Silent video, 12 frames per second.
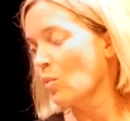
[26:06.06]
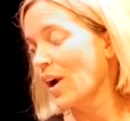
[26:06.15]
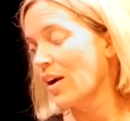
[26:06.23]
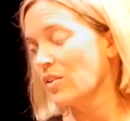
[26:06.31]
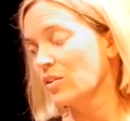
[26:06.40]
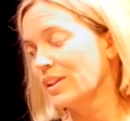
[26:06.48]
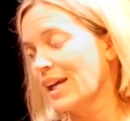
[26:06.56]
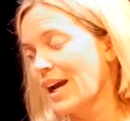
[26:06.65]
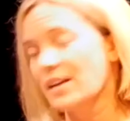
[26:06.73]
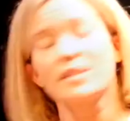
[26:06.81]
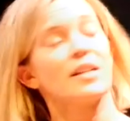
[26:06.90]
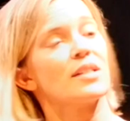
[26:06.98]
wired-only
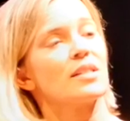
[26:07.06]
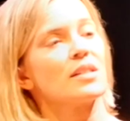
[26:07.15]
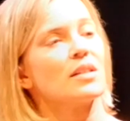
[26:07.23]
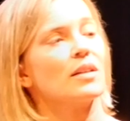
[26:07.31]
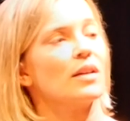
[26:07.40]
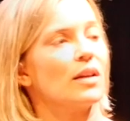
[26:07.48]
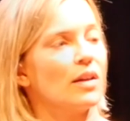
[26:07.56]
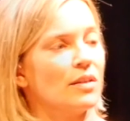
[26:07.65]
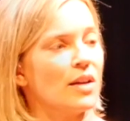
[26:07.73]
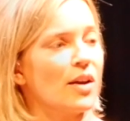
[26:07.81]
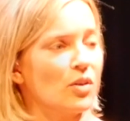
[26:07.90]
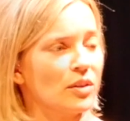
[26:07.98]
access
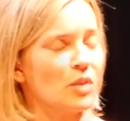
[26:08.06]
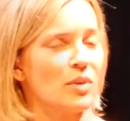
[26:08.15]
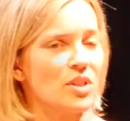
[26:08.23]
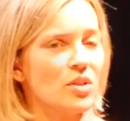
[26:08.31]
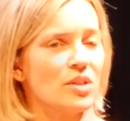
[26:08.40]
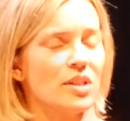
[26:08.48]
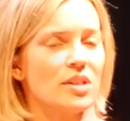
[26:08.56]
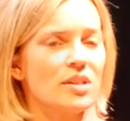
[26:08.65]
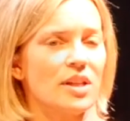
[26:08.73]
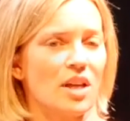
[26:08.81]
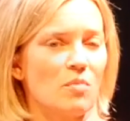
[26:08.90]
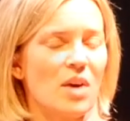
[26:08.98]
not only reduces
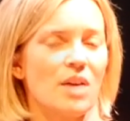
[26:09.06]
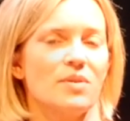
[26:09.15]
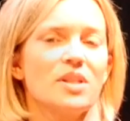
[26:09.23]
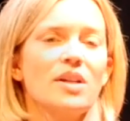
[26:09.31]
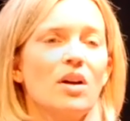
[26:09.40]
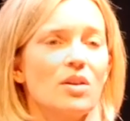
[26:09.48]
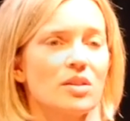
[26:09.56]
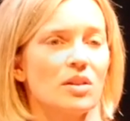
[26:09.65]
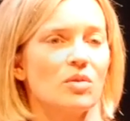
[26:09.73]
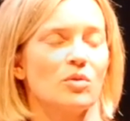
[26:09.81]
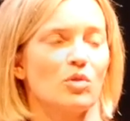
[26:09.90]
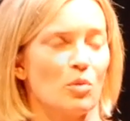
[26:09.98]
EMFs, it
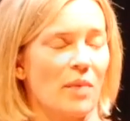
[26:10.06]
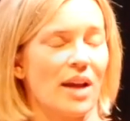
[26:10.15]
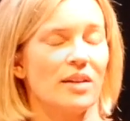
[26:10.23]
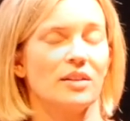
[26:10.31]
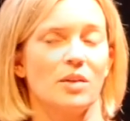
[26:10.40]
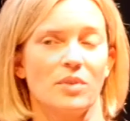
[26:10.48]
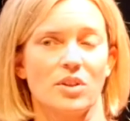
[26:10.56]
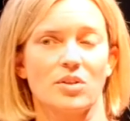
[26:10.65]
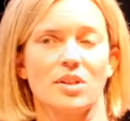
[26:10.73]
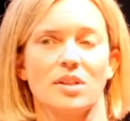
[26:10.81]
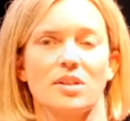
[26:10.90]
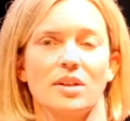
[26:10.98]
also dramatically
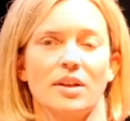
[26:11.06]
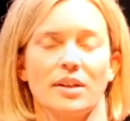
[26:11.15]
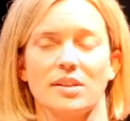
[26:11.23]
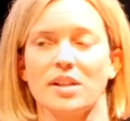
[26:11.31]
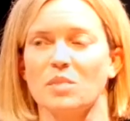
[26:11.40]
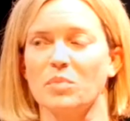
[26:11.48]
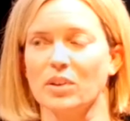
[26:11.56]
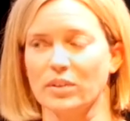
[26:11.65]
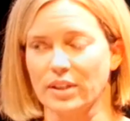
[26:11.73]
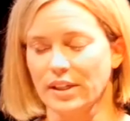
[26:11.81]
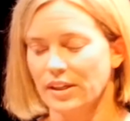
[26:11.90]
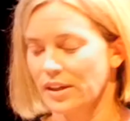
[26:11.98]
reduces
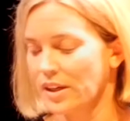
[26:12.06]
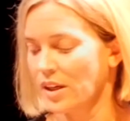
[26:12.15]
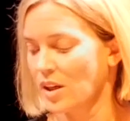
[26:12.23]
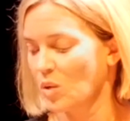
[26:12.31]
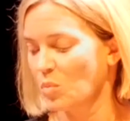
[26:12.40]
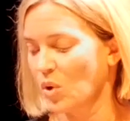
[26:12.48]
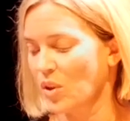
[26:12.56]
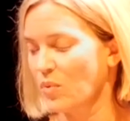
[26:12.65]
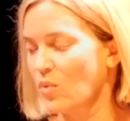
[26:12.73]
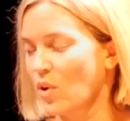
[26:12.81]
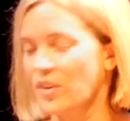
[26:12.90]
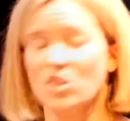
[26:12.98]
accessibility, both
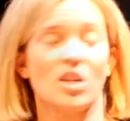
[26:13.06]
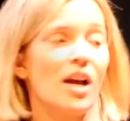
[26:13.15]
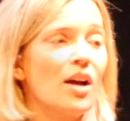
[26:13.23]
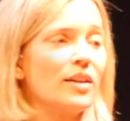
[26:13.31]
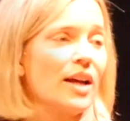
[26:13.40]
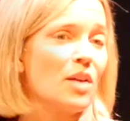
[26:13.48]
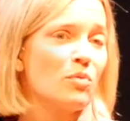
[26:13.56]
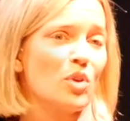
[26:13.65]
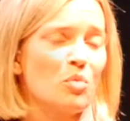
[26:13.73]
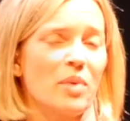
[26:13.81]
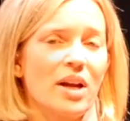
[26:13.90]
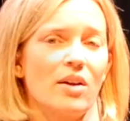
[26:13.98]
for the child and for
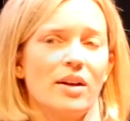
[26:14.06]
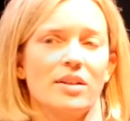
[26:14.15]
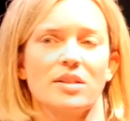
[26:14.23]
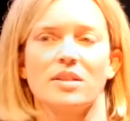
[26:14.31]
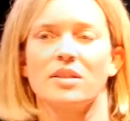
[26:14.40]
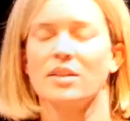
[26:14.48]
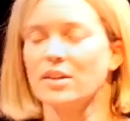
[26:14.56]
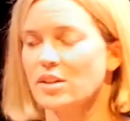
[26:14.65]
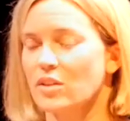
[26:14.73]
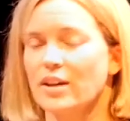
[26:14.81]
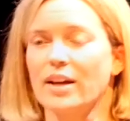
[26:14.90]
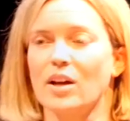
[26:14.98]
the parent.
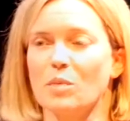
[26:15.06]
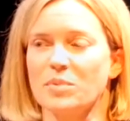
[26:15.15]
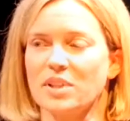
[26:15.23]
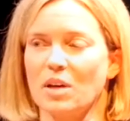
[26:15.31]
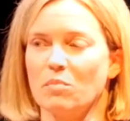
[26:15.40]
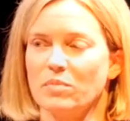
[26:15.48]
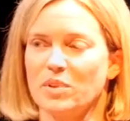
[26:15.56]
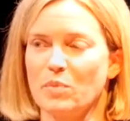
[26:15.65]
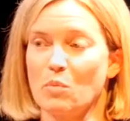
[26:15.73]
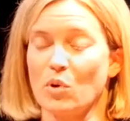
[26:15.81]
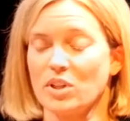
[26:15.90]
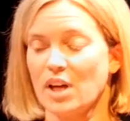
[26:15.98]
So that helps them
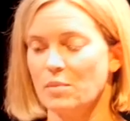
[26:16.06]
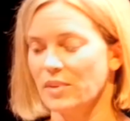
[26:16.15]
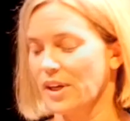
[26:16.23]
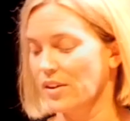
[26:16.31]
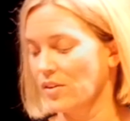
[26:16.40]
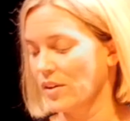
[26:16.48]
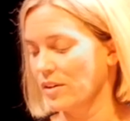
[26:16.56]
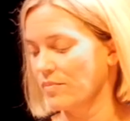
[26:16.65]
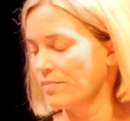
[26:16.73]
spend more time together,